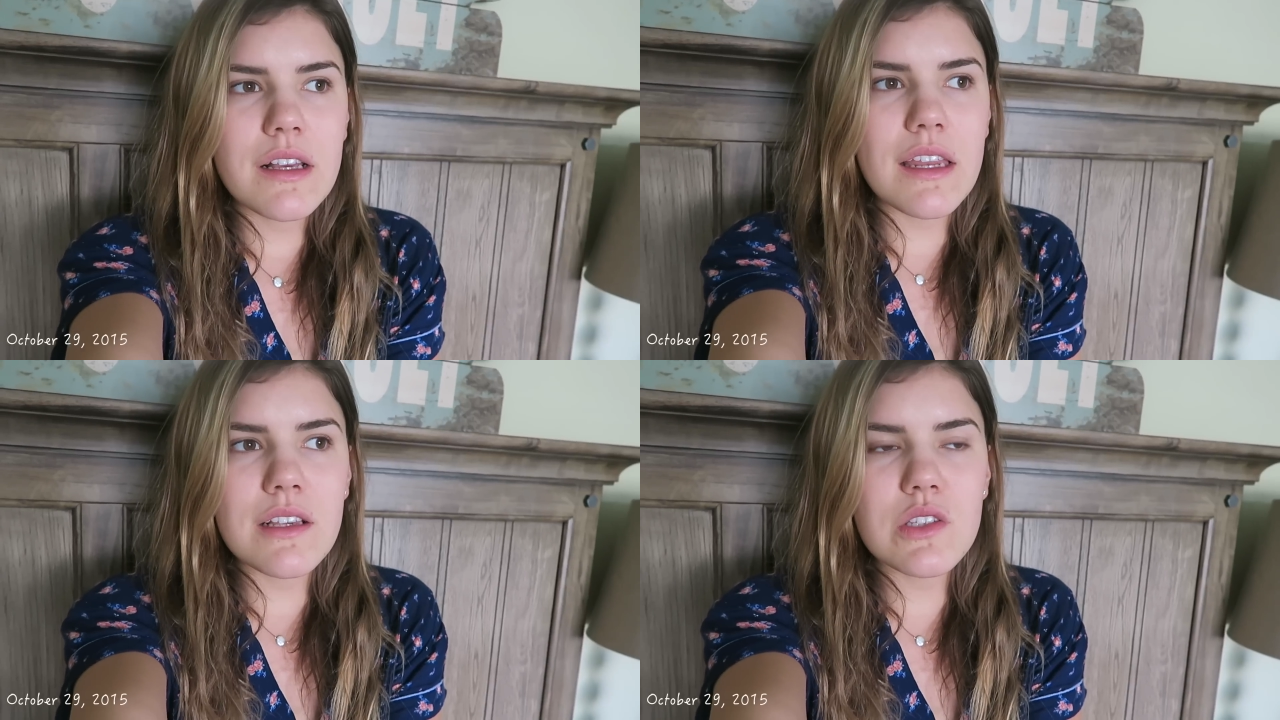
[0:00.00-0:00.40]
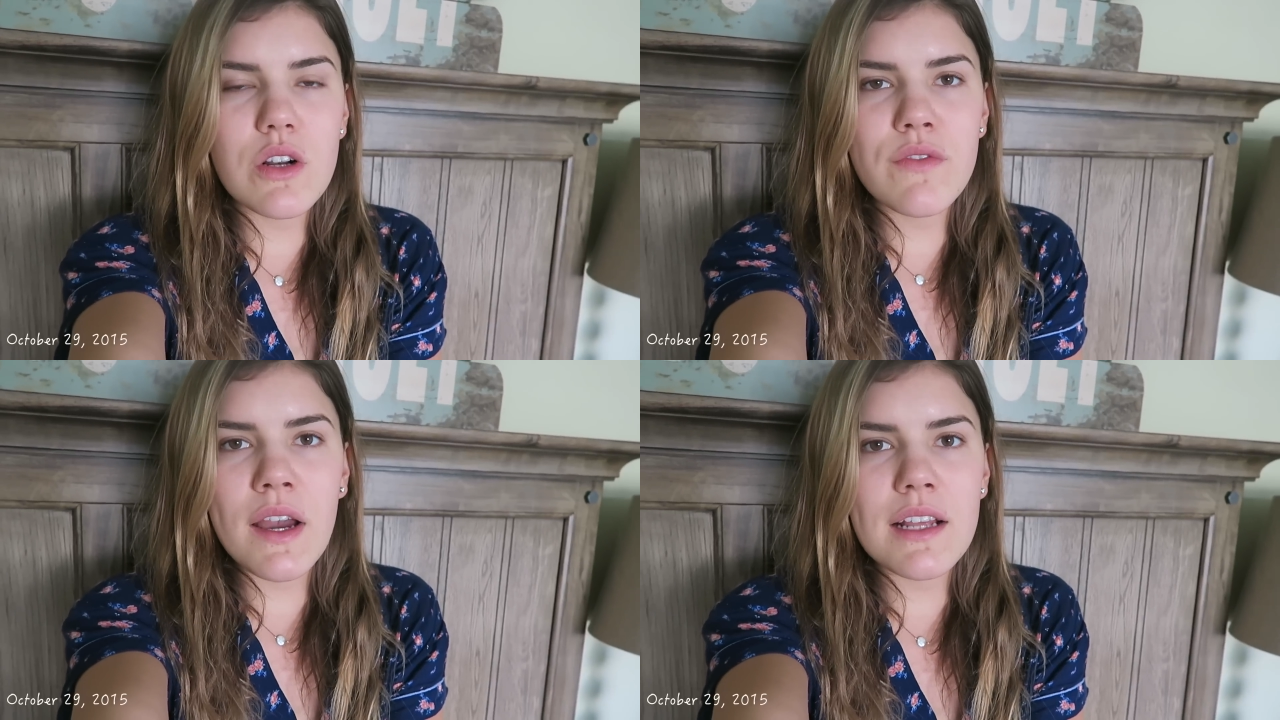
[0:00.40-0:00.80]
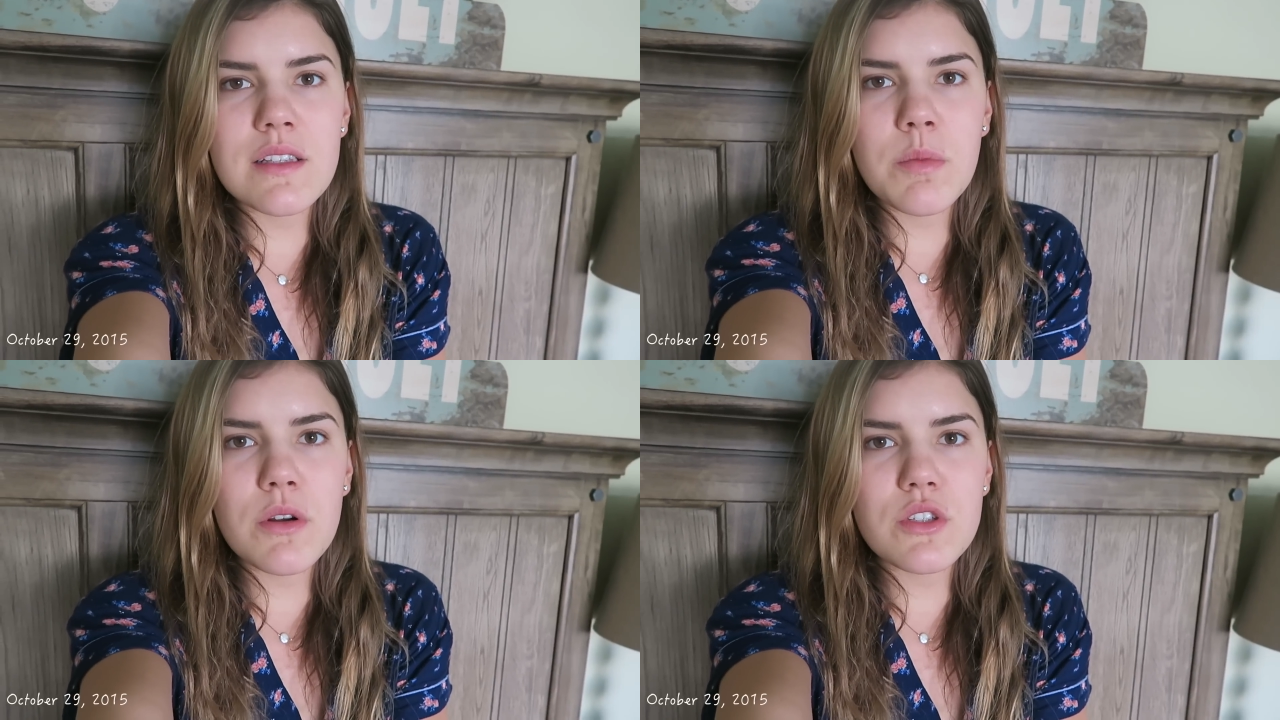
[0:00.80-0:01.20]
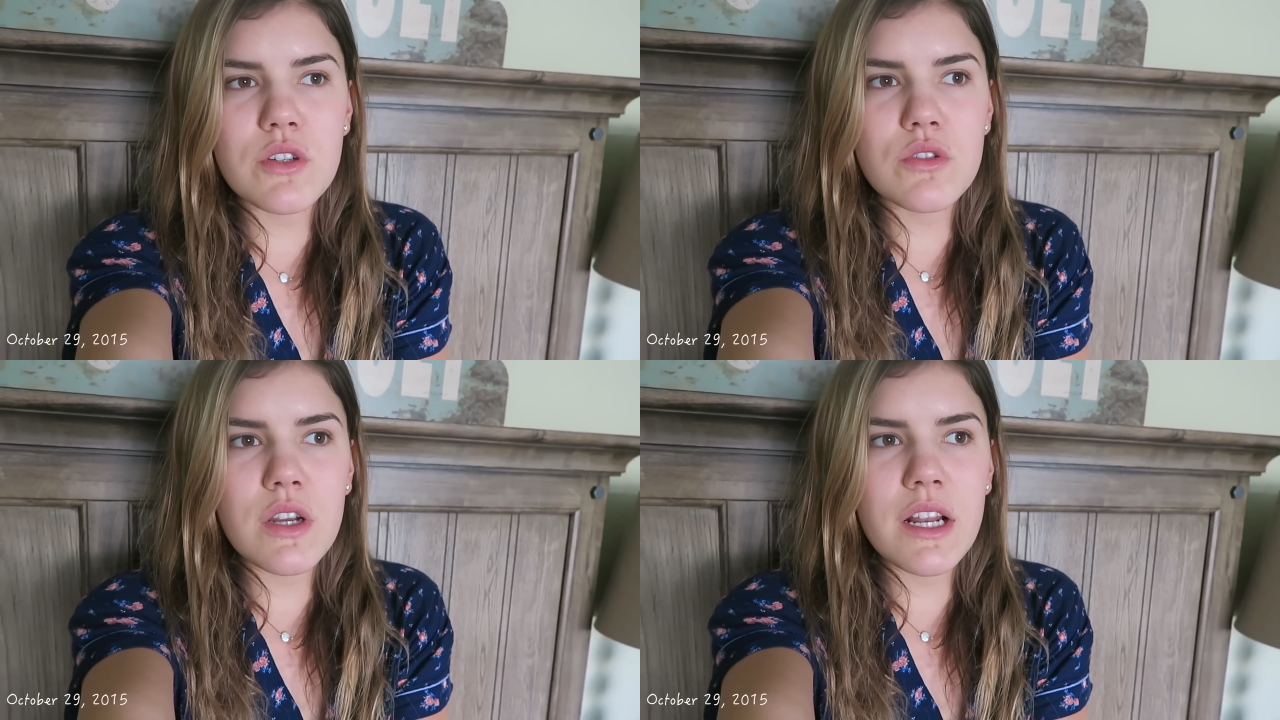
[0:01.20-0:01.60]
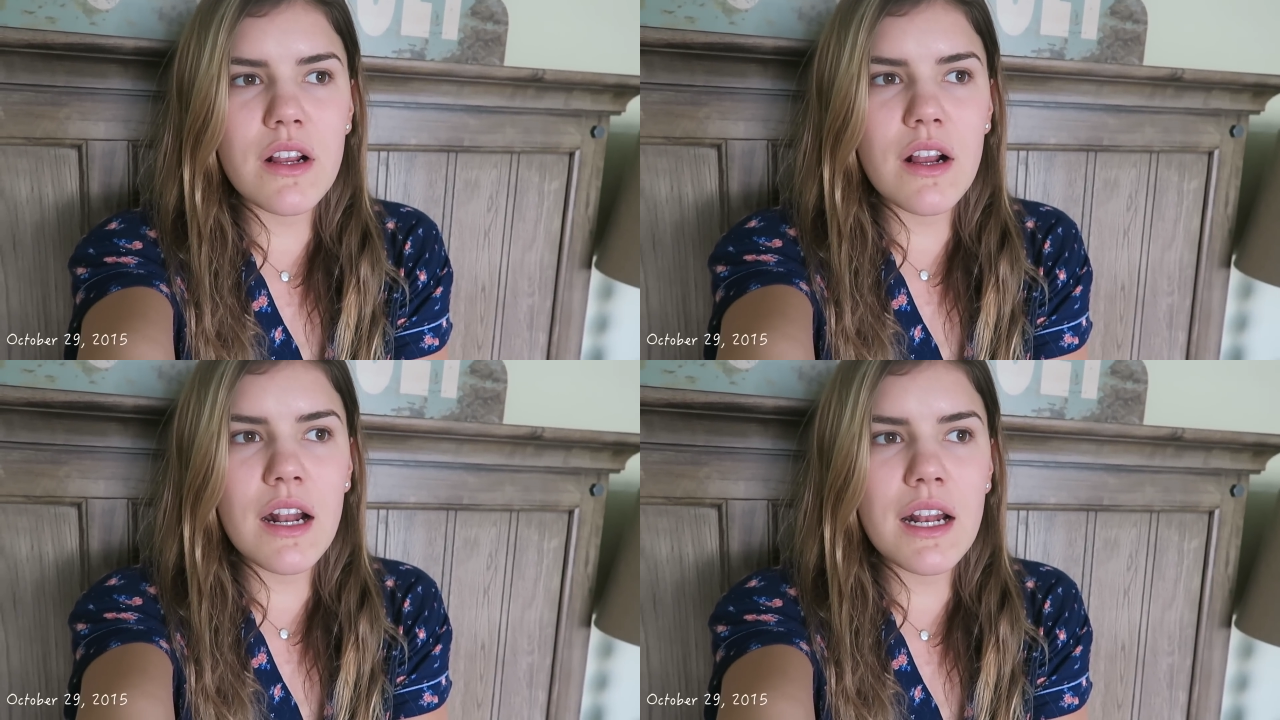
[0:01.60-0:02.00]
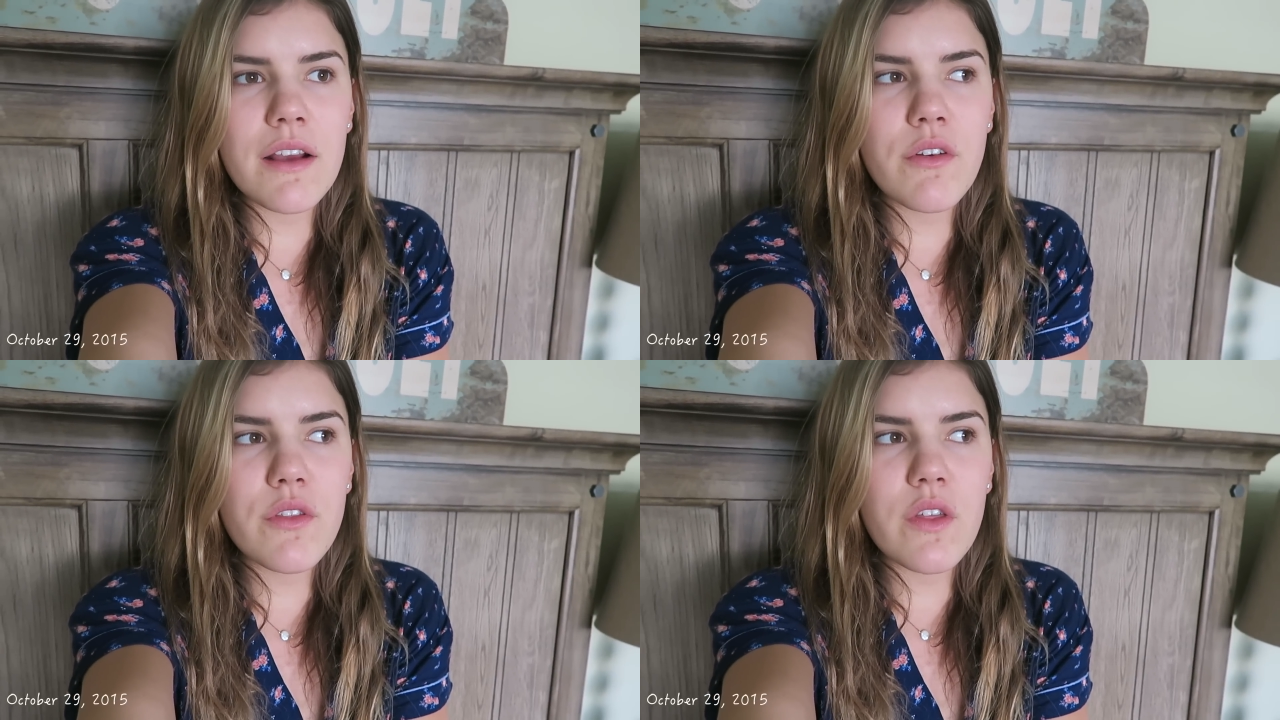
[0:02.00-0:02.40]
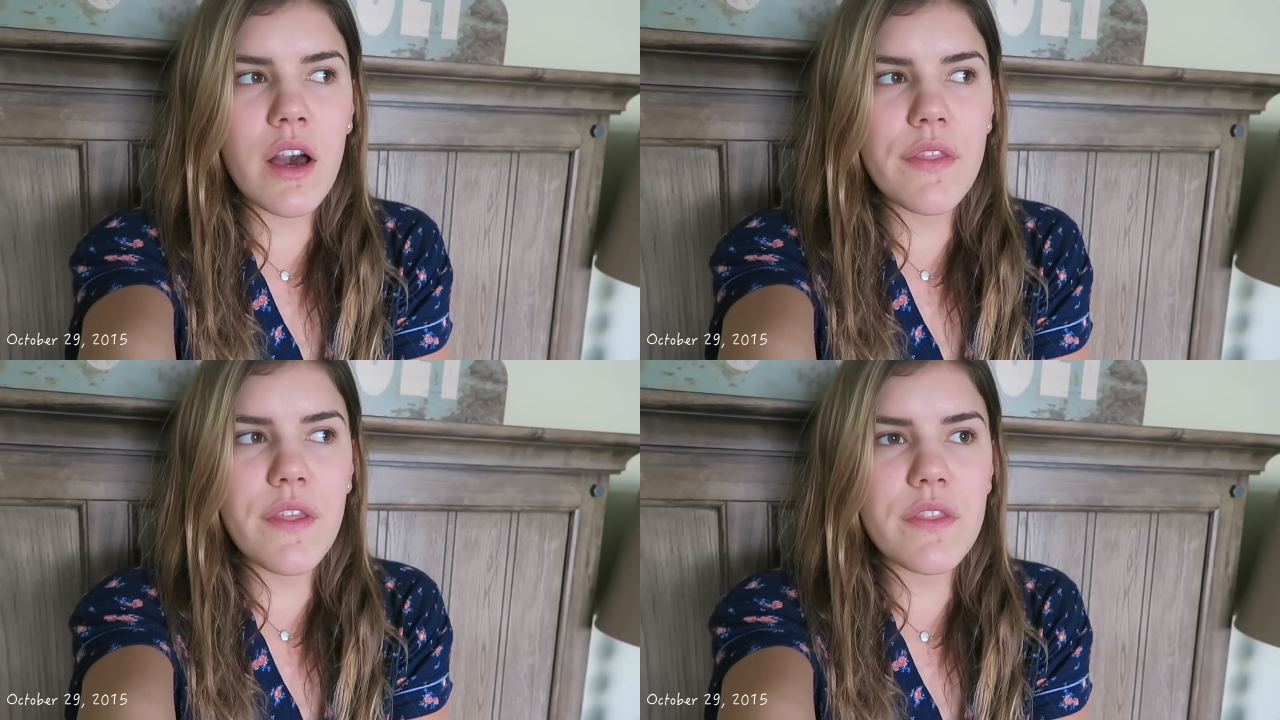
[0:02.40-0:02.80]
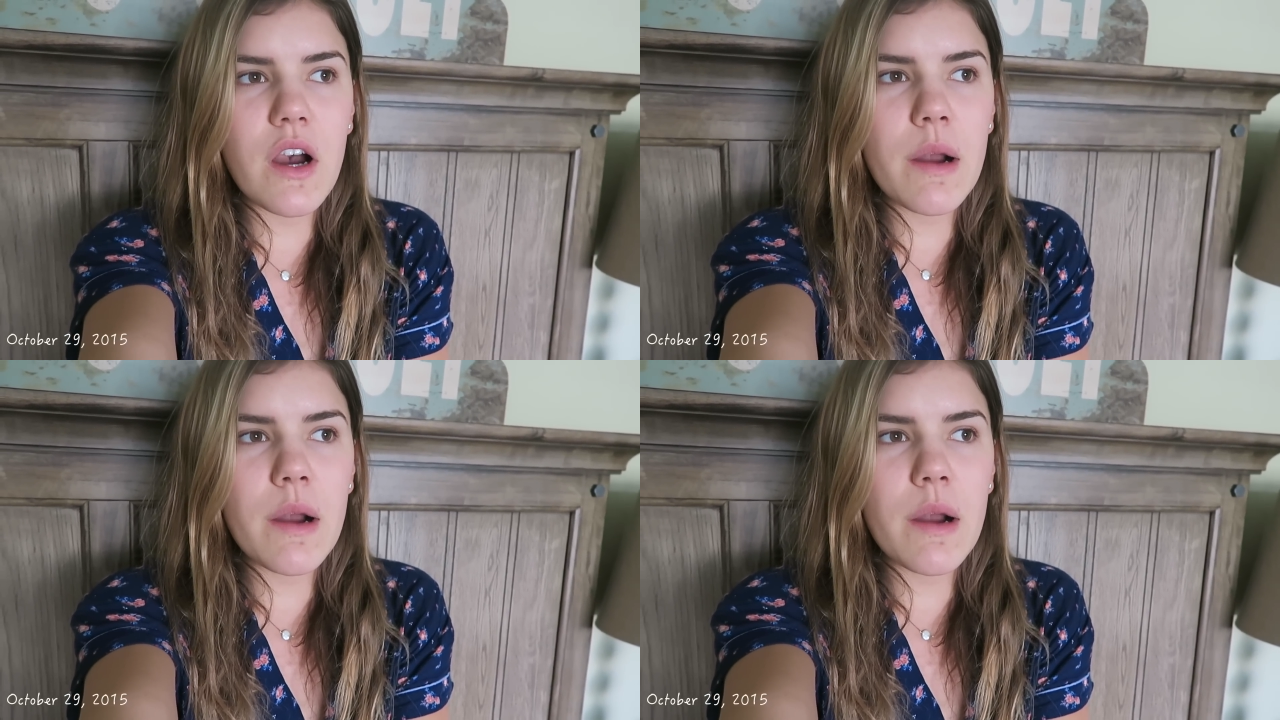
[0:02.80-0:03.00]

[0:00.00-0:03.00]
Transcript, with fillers: getting certified as a personal trainer and I never thought that the